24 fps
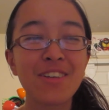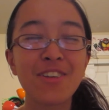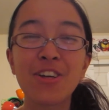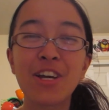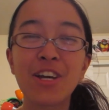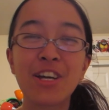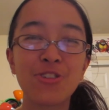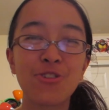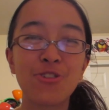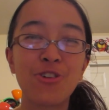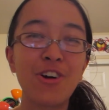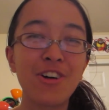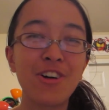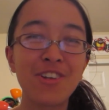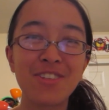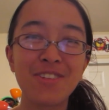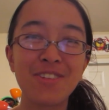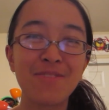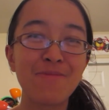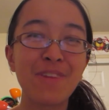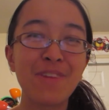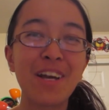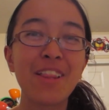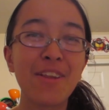You guys are
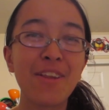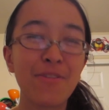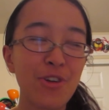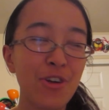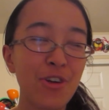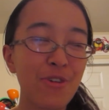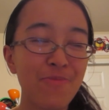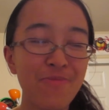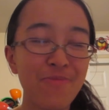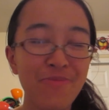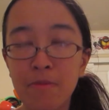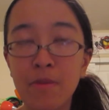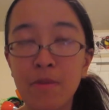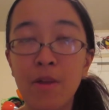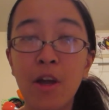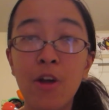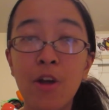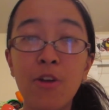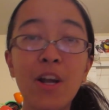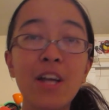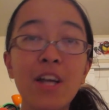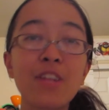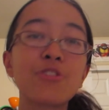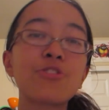awesome. I love you.
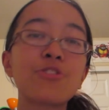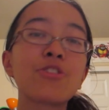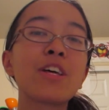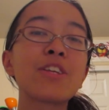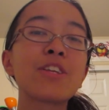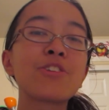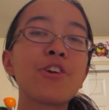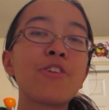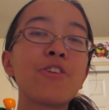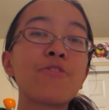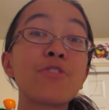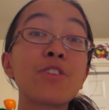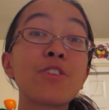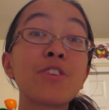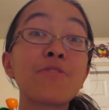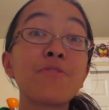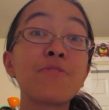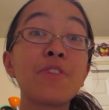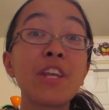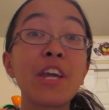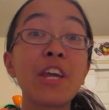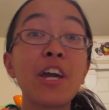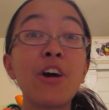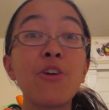All right, so that's all for this
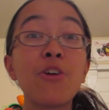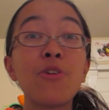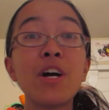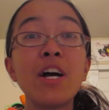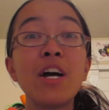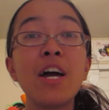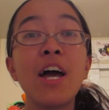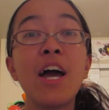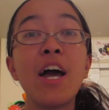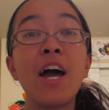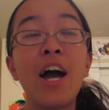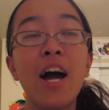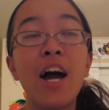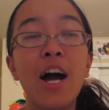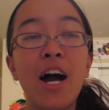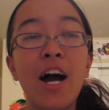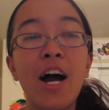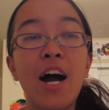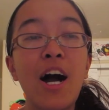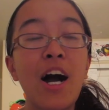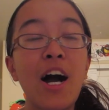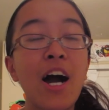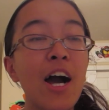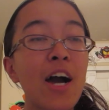video.
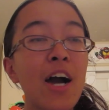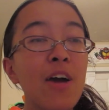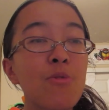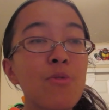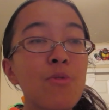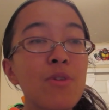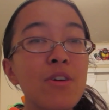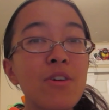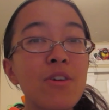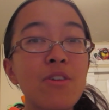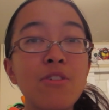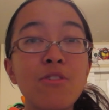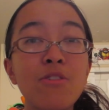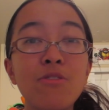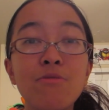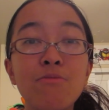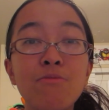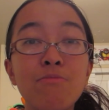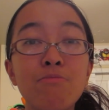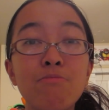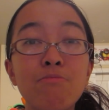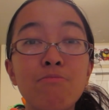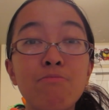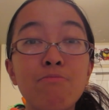I will
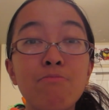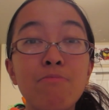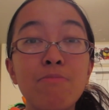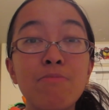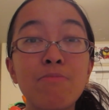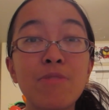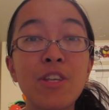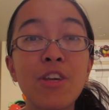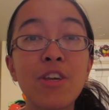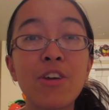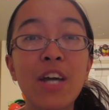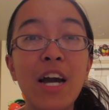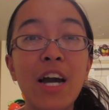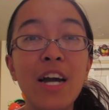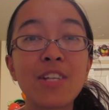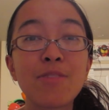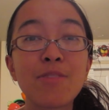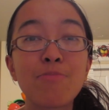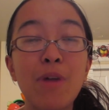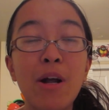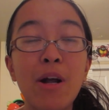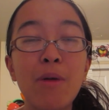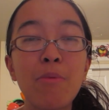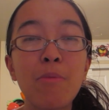see you guys
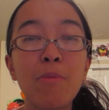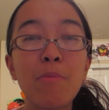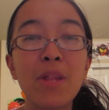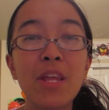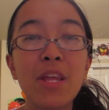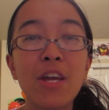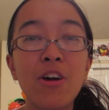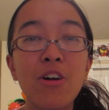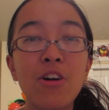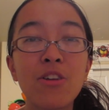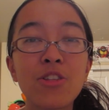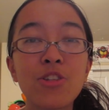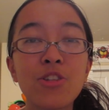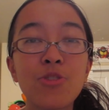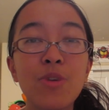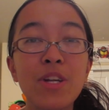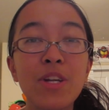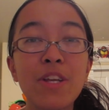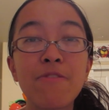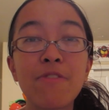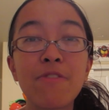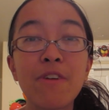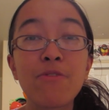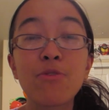probably on the
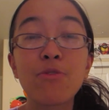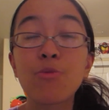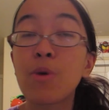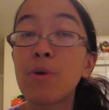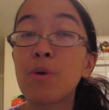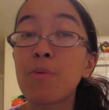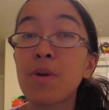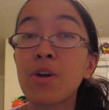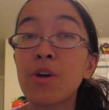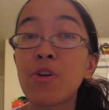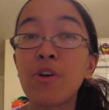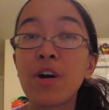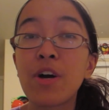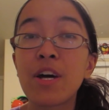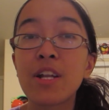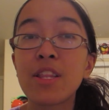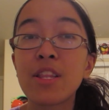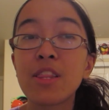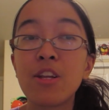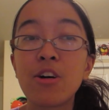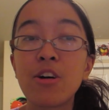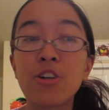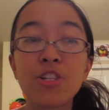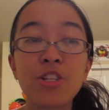25th when we go ahead
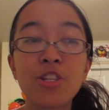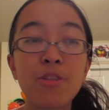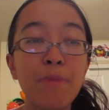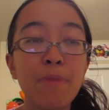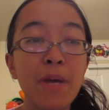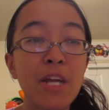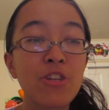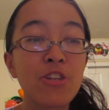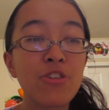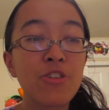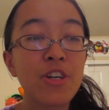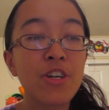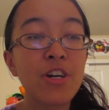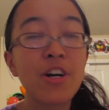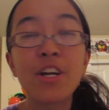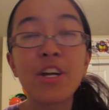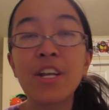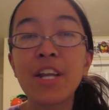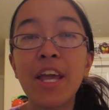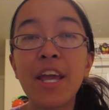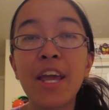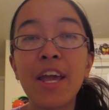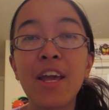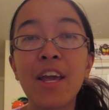and launch the
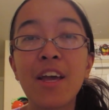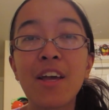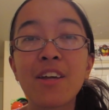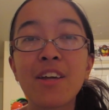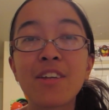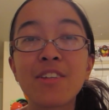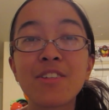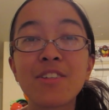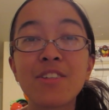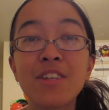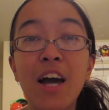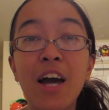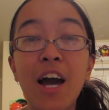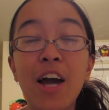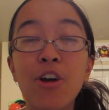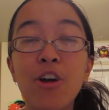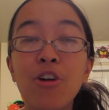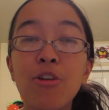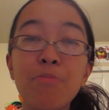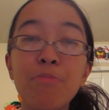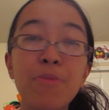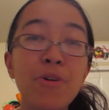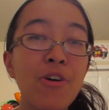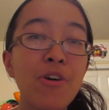Patreon, and I
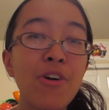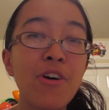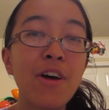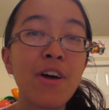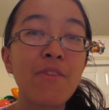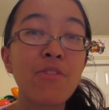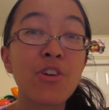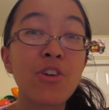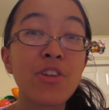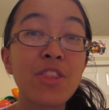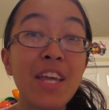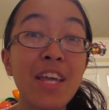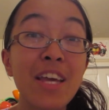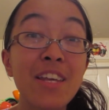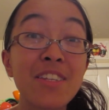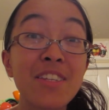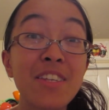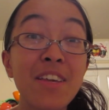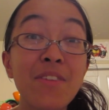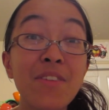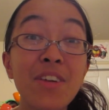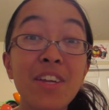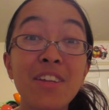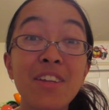hope you all have a good
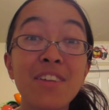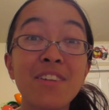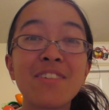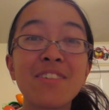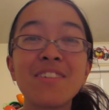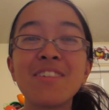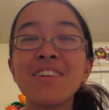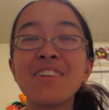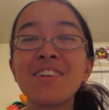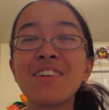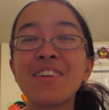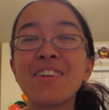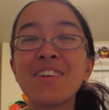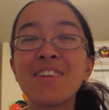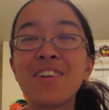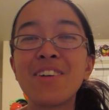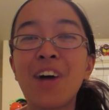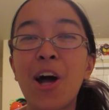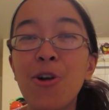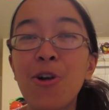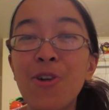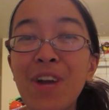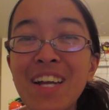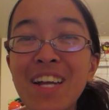Thanksgiving.
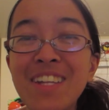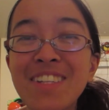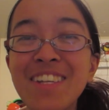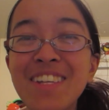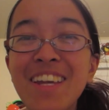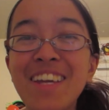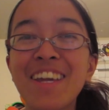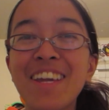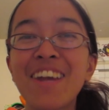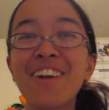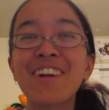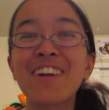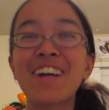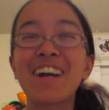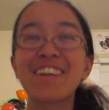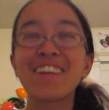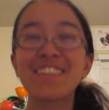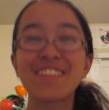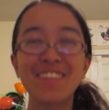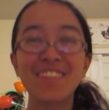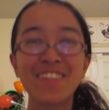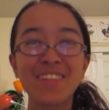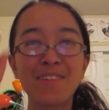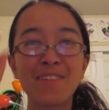All right, take care,
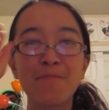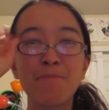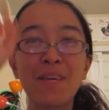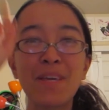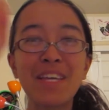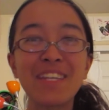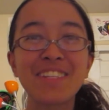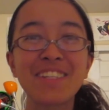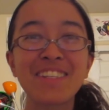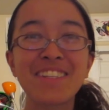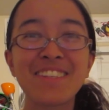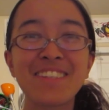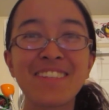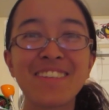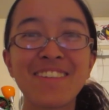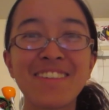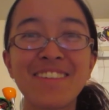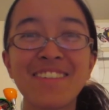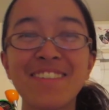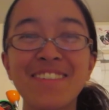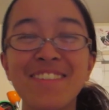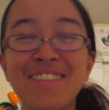guys. Peace.